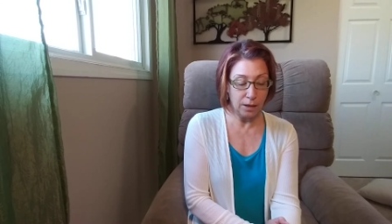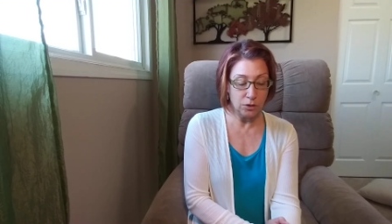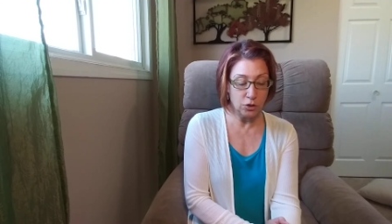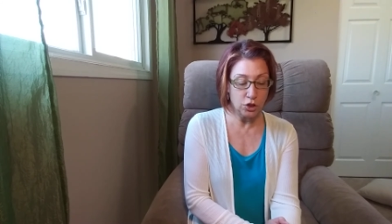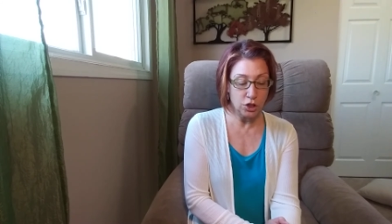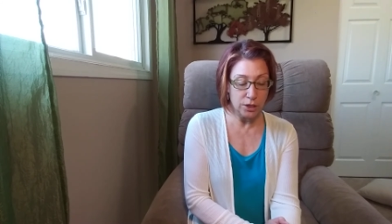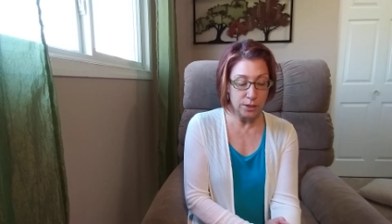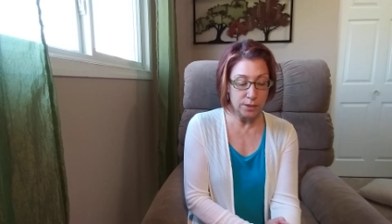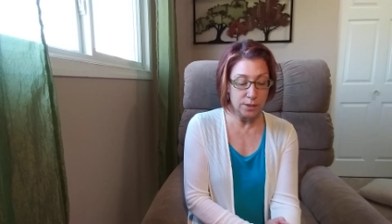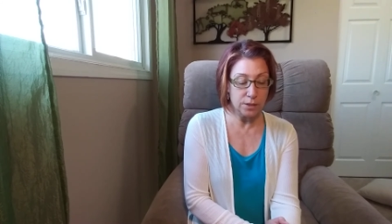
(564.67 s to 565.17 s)

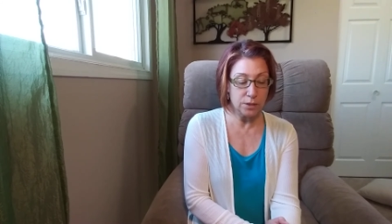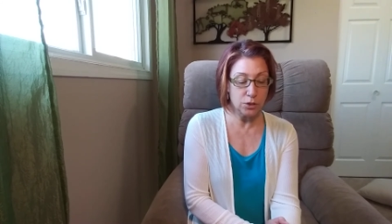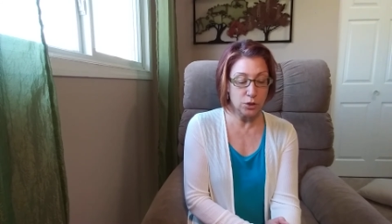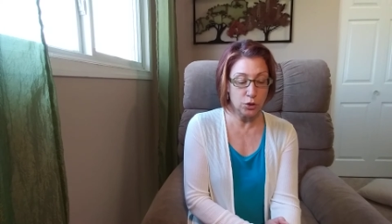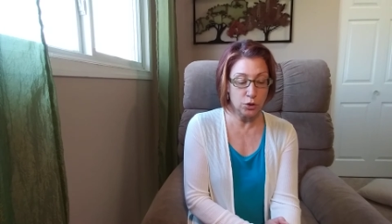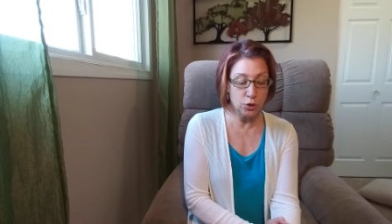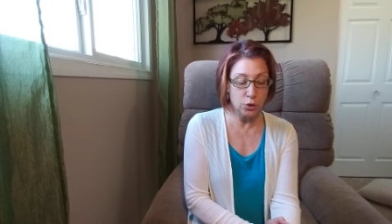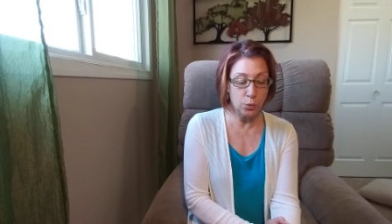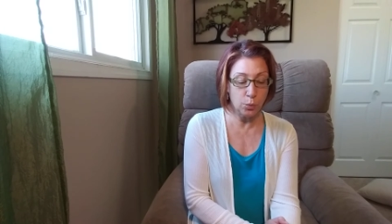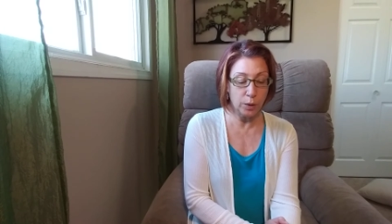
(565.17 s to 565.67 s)
Jesus to
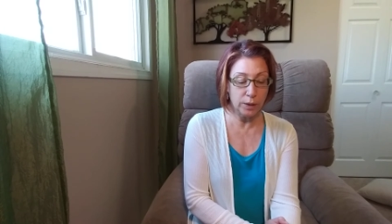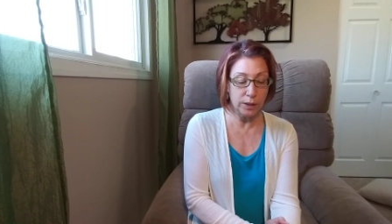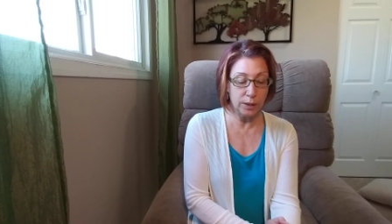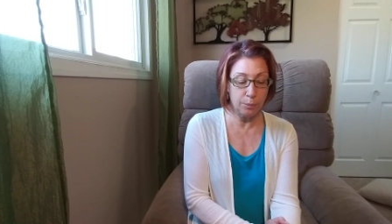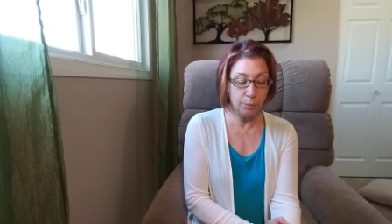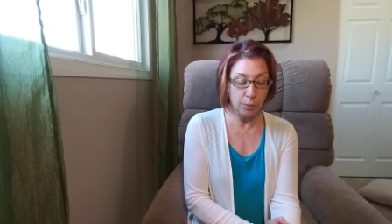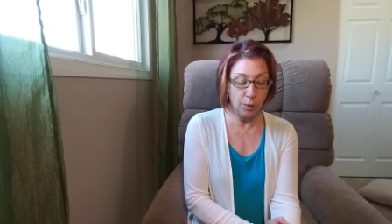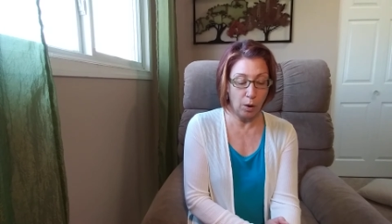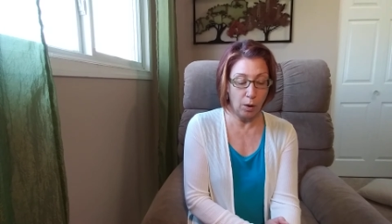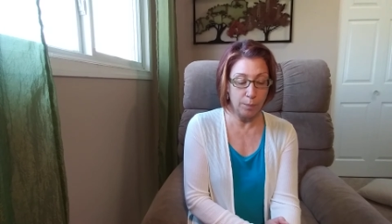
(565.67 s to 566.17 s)
do what he
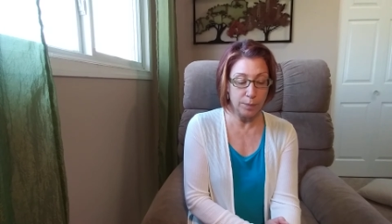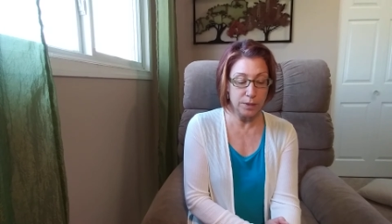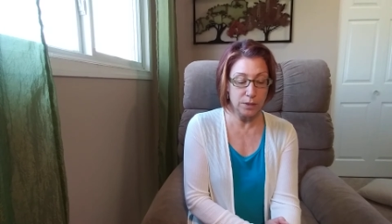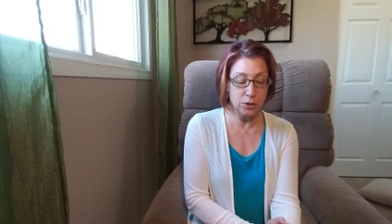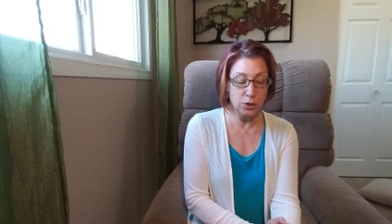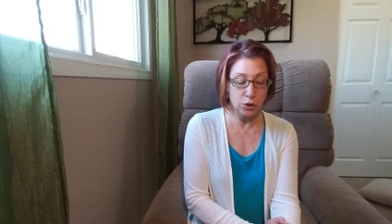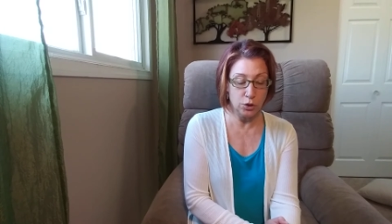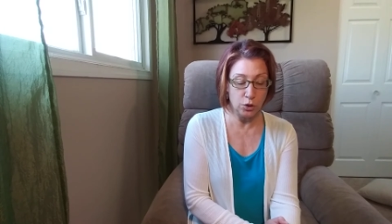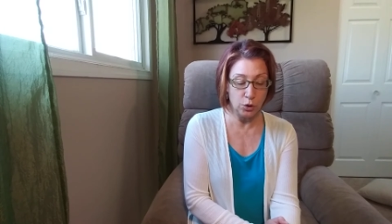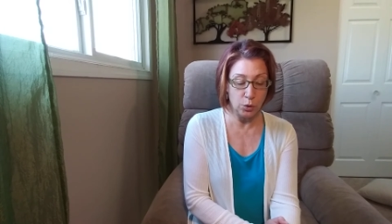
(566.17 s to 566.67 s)
promised
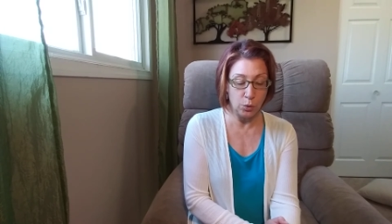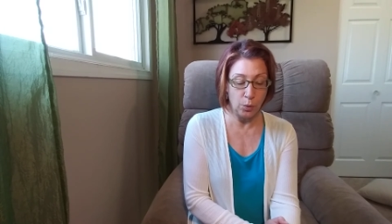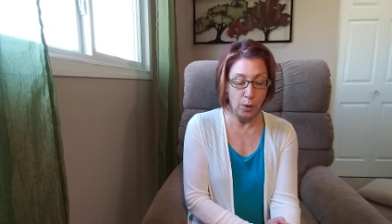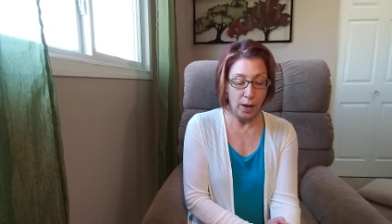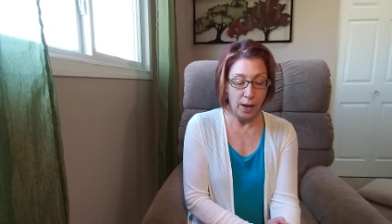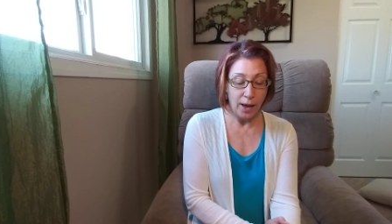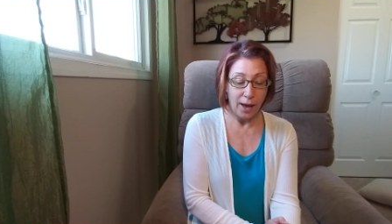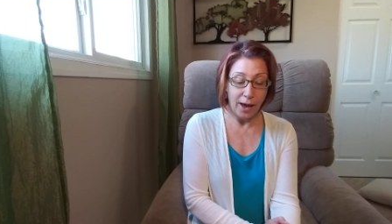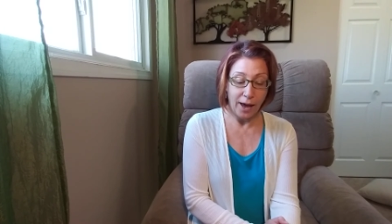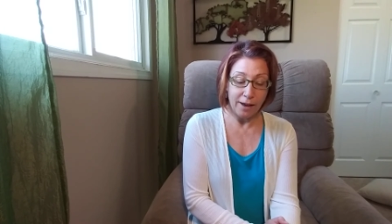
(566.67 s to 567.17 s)
to do
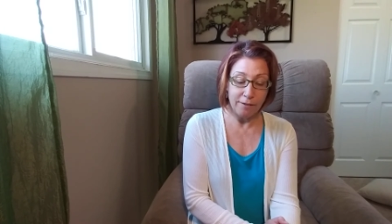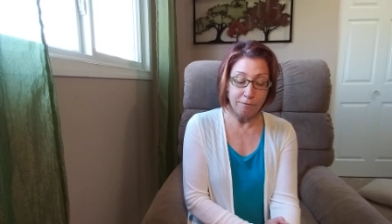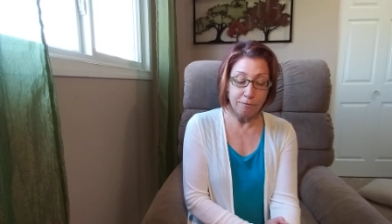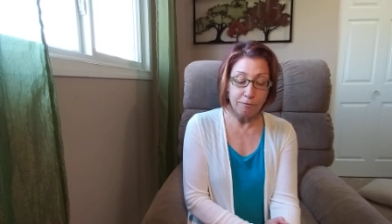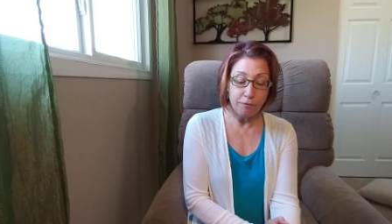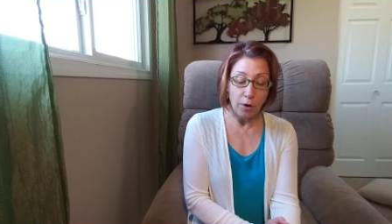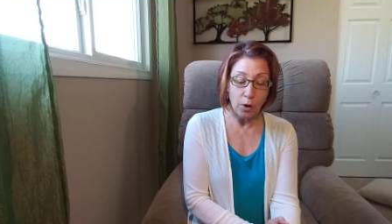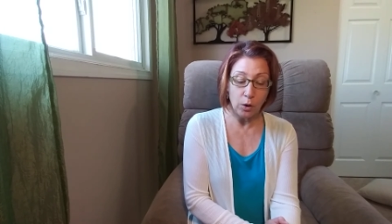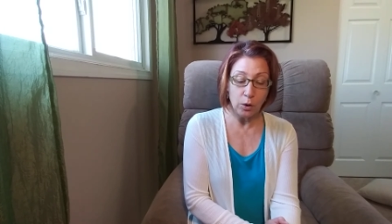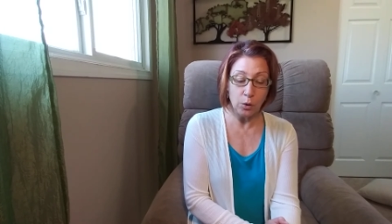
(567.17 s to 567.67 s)
and
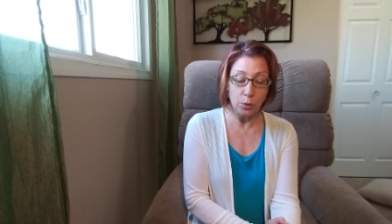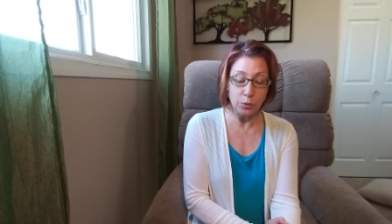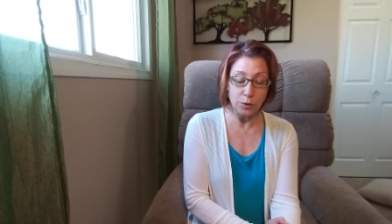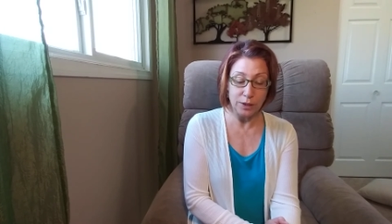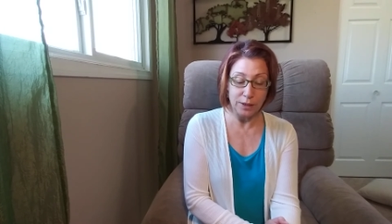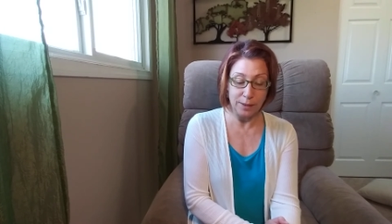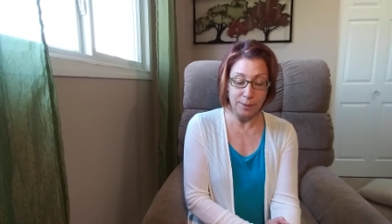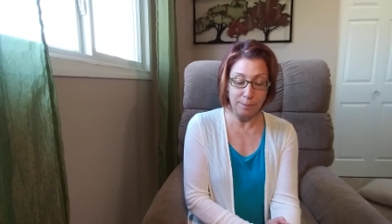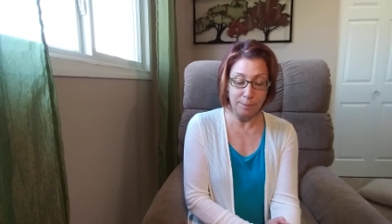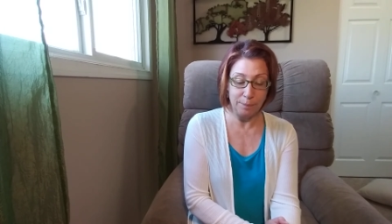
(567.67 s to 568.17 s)
followed
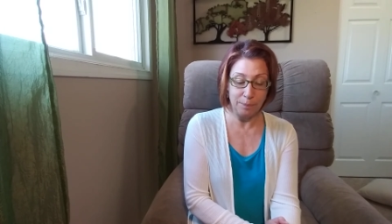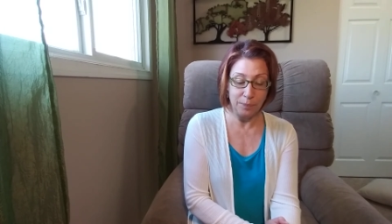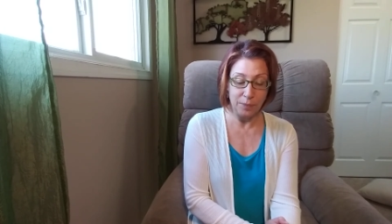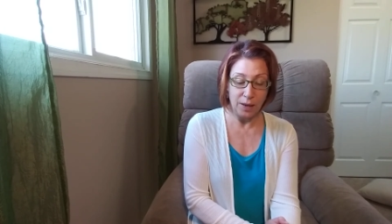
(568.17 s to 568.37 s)
him,